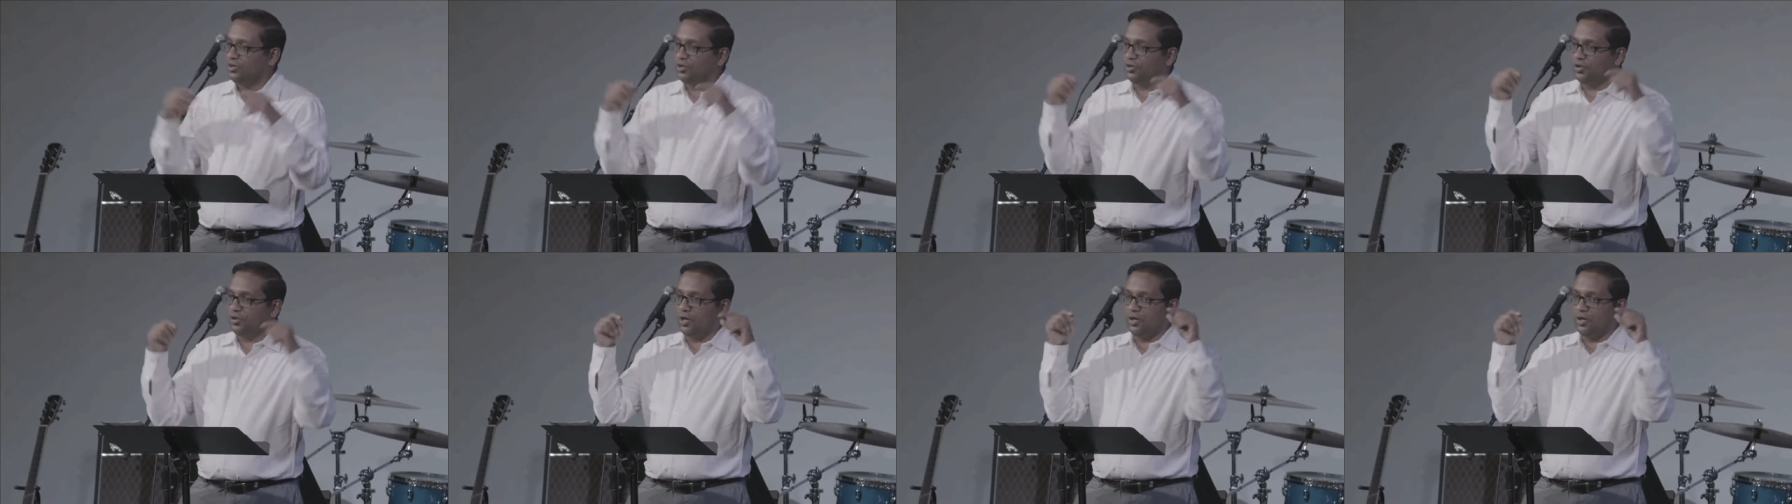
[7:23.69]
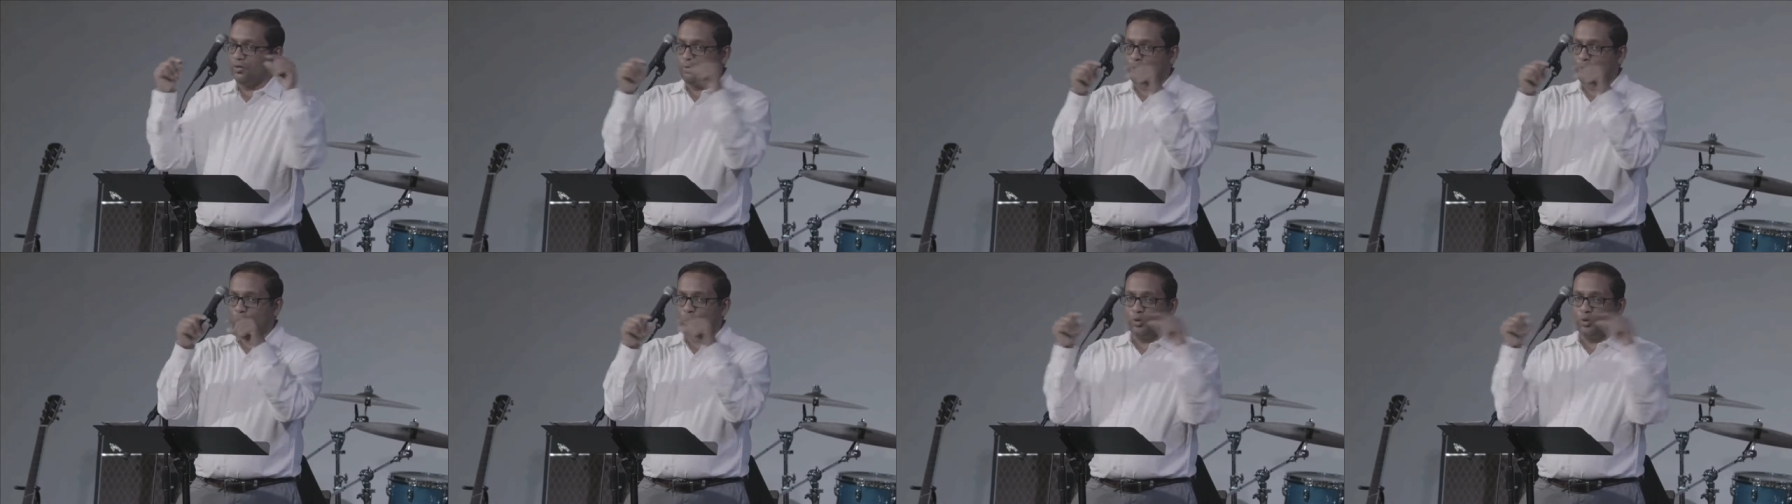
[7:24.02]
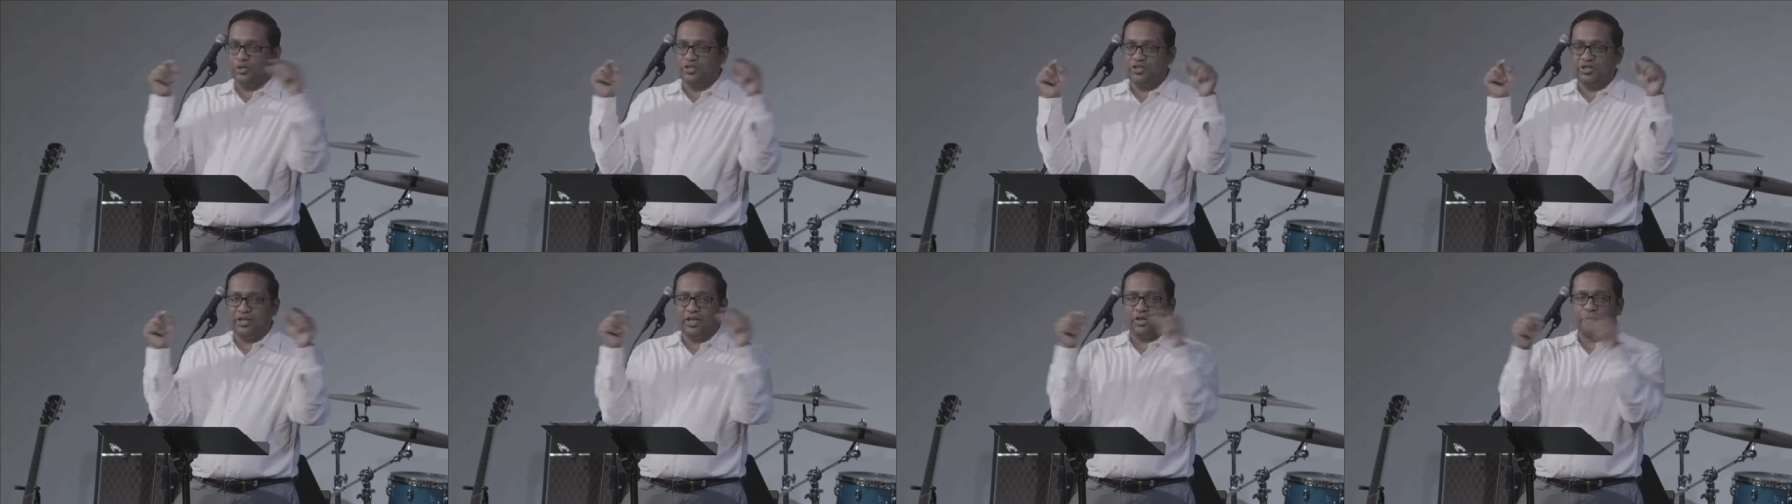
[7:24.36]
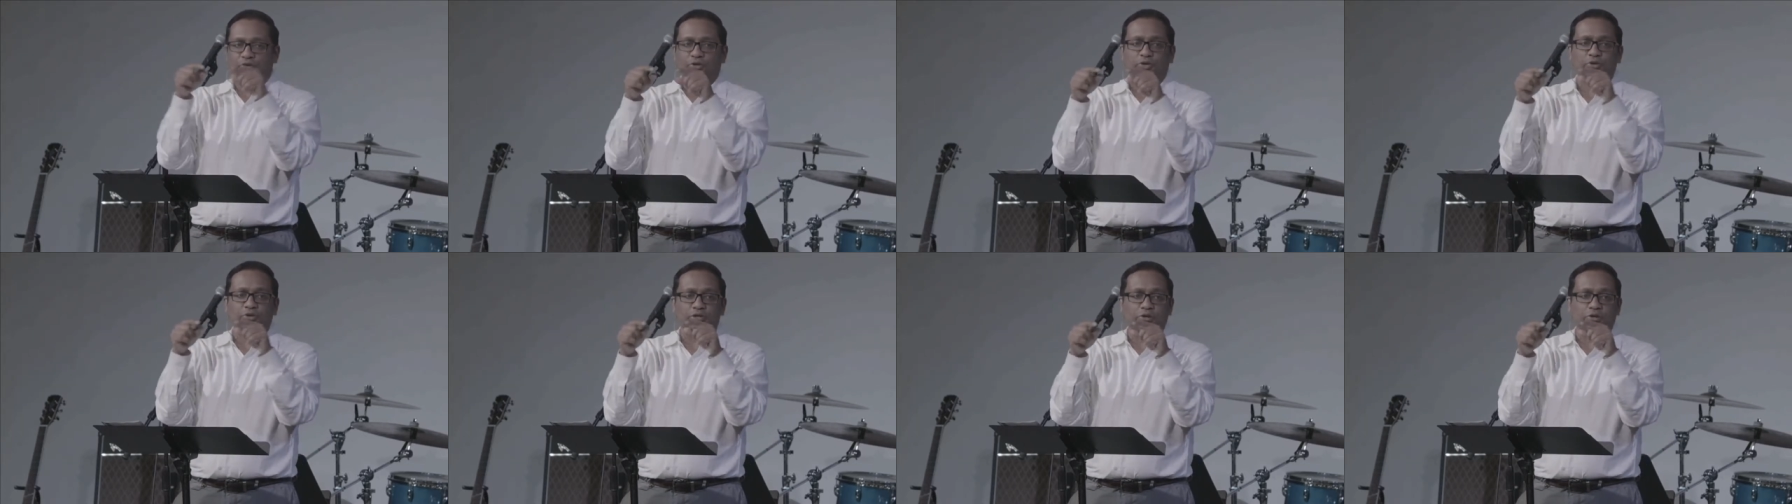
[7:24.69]
you're well, once you get
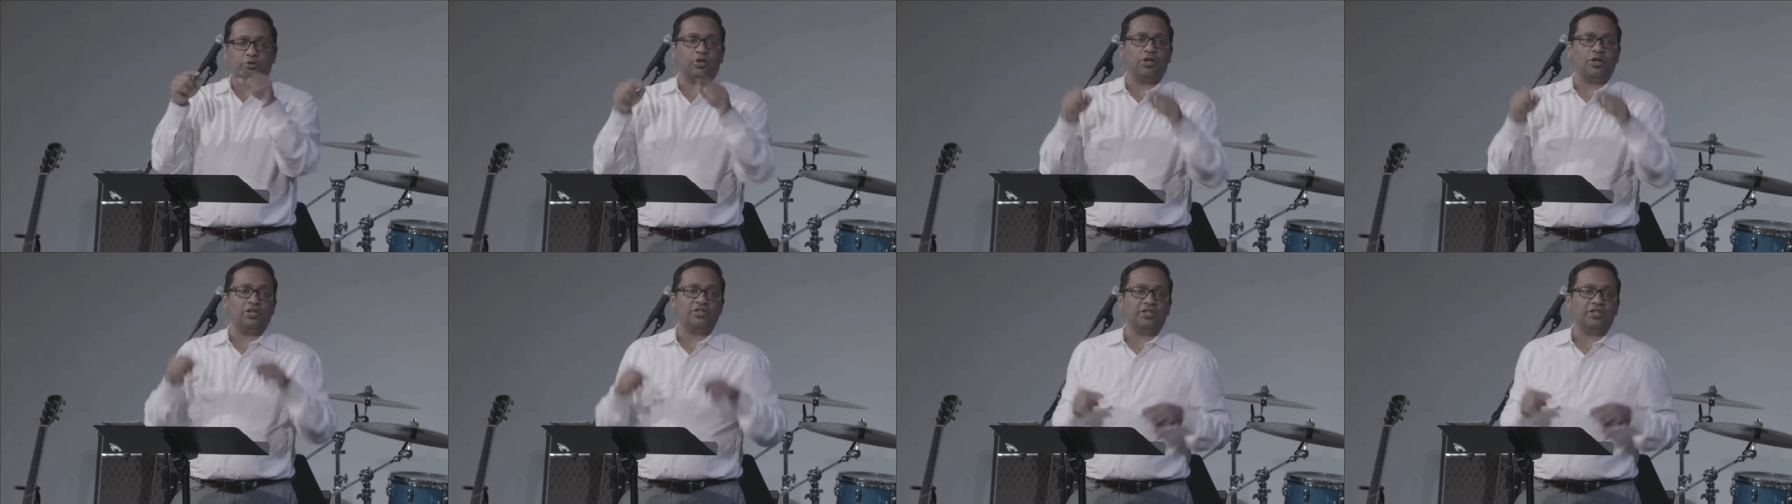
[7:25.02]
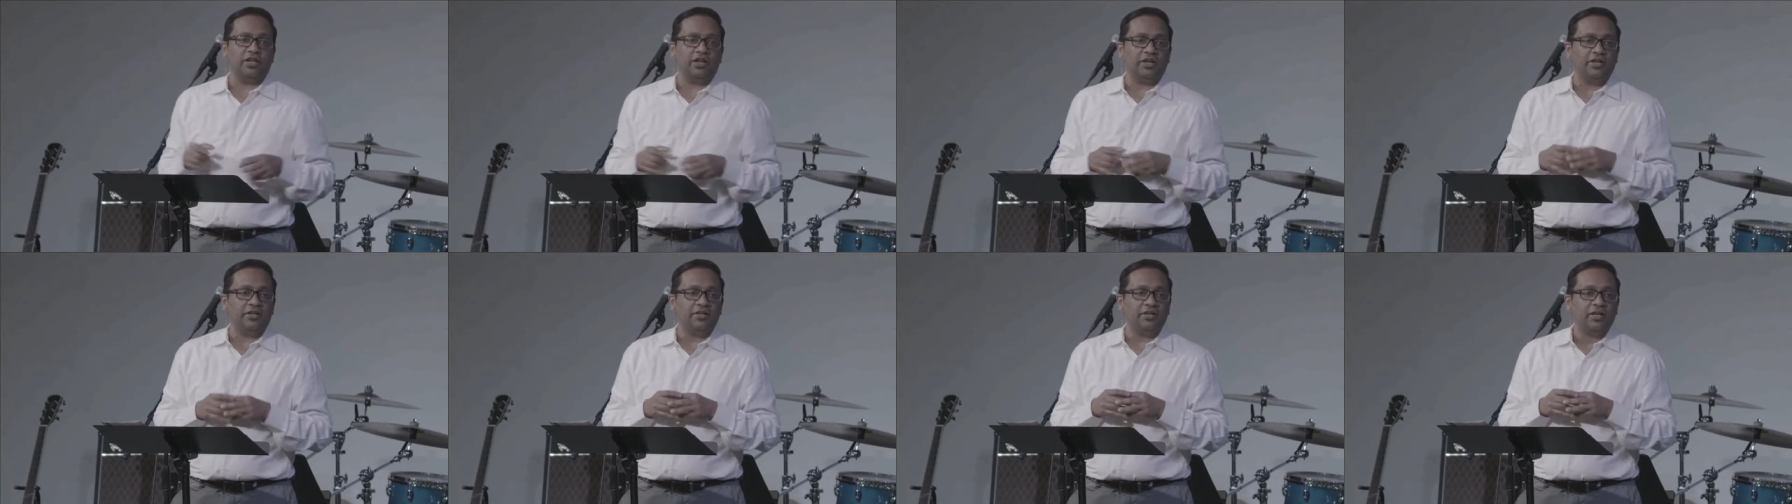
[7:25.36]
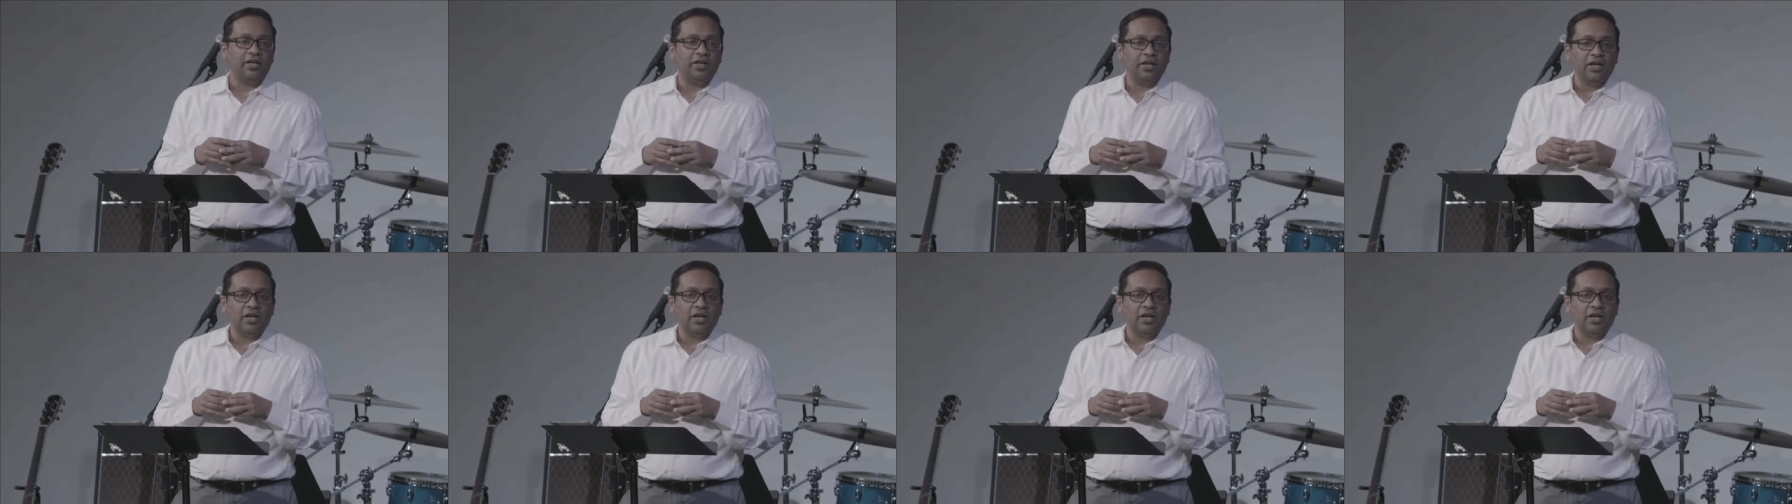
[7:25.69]
cross-eyed.